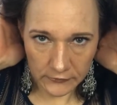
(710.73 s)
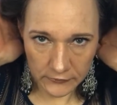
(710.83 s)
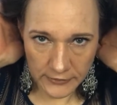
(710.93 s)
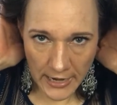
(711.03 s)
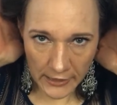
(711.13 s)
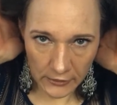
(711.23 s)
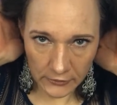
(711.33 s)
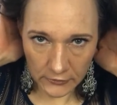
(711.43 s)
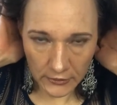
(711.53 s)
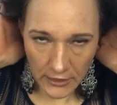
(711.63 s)
neck,
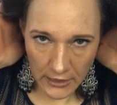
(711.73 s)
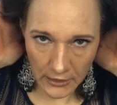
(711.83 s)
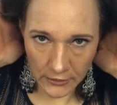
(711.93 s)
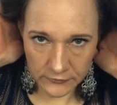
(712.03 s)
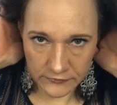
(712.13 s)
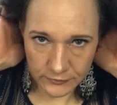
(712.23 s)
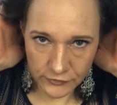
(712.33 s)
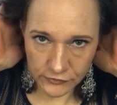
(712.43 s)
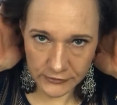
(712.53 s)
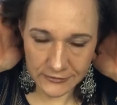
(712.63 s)
and
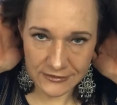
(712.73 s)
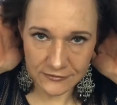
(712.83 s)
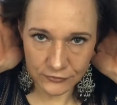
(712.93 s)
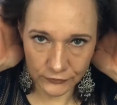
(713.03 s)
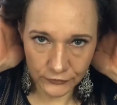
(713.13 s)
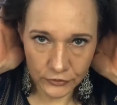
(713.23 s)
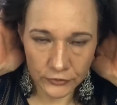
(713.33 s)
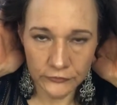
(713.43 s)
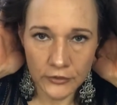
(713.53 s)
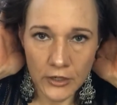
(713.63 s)
especially in these
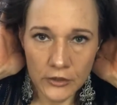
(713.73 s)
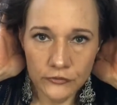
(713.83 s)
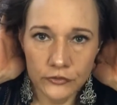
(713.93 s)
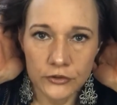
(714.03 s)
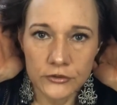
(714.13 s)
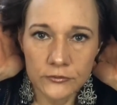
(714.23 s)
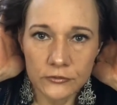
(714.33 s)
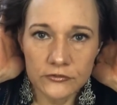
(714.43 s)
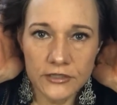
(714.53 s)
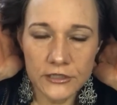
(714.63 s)
cervicals. So you're going
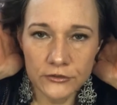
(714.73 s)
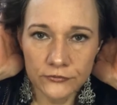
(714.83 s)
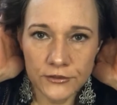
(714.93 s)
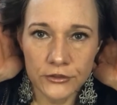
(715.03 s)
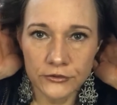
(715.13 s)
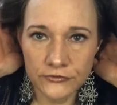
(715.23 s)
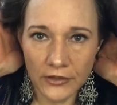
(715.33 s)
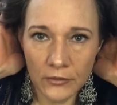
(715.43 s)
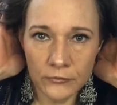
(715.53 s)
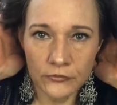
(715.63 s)
to take your fingers
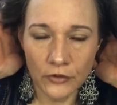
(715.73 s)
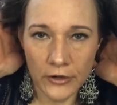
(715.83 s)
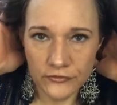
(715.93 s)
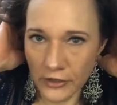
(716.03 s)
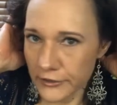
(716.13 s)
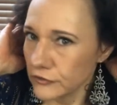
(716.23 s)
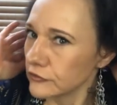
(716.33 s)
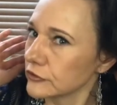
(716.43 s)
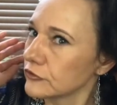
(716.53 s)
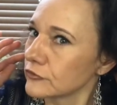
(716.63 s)
and massage. I
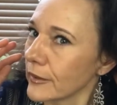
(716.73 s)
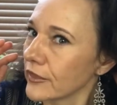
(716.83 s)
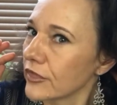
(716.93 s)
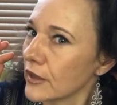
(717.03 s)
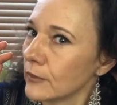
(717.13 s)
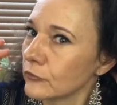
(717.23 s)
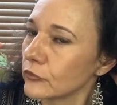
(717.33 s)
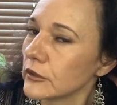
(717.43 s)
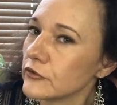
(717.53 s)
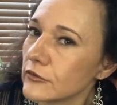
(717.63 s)
usually use my thumbs
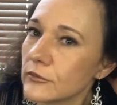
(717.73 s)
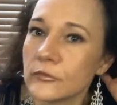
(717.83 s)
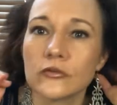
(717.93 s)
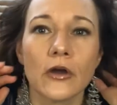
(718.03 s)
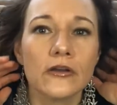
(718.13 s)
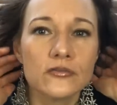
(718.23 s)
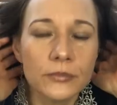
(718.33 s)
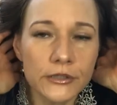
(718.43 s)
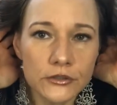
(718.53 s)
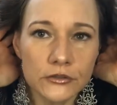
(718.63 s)
when I do the massage,
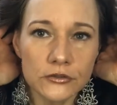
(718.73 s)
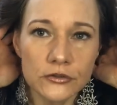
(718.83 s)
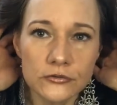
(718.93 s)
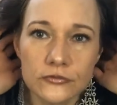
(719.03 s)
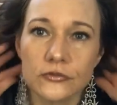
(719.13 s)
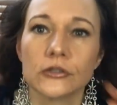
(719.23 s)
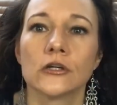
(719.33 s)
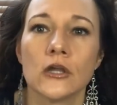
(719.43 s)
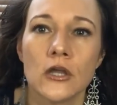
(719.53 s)
but you can use your